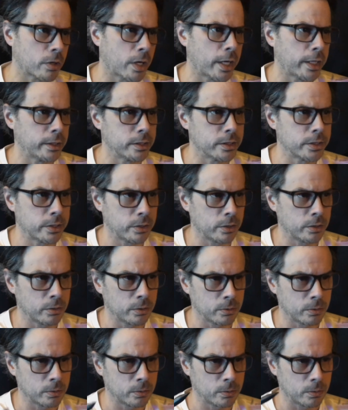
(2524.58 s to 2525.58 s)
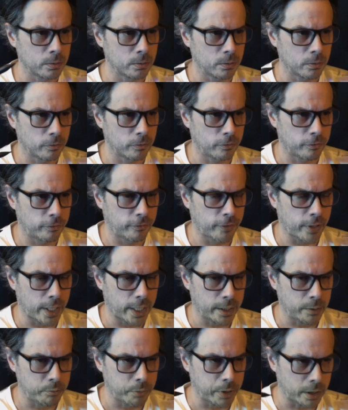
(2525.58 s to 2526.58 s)
trying to
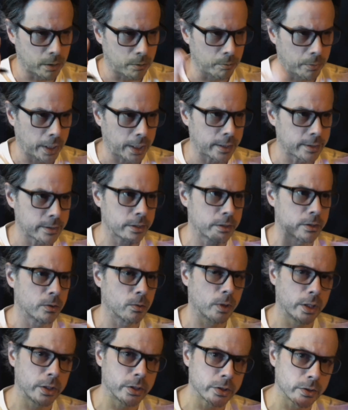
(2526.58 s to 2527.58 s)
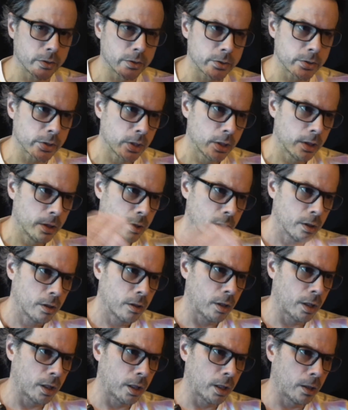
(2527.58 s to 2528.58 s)
find better mic situations,
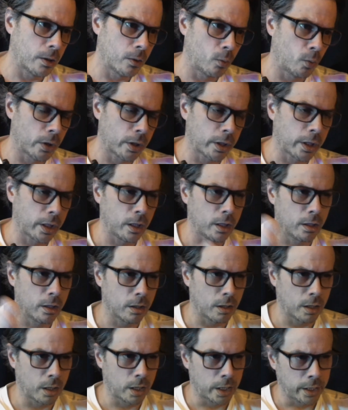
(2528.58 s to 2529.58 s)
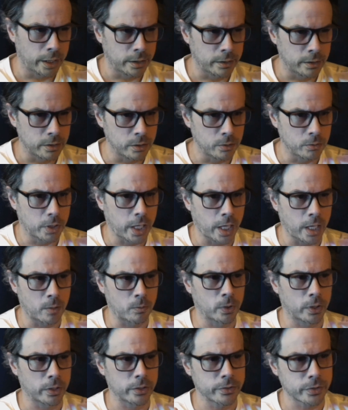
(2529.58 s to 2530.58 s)
working on new
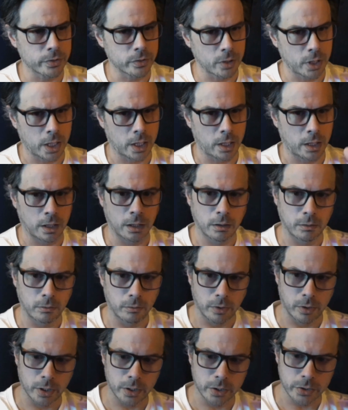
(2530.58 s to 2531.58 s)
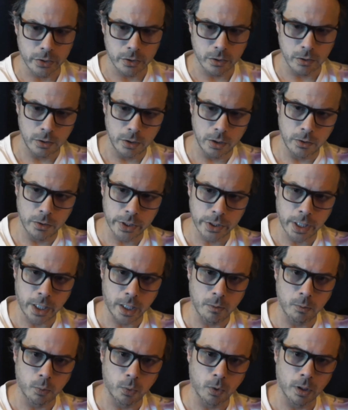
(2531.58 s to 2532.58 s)
cameras, getting this new
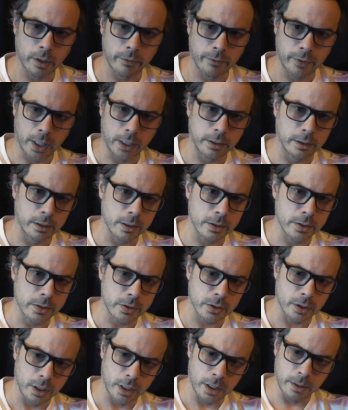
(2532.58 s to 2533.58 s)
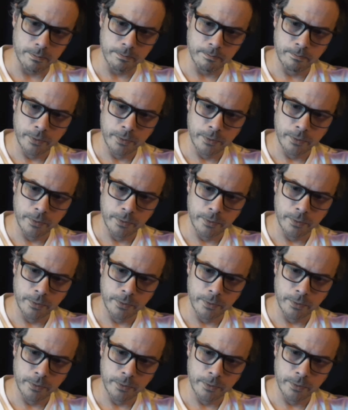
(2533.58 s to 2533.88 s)
setup where I've got this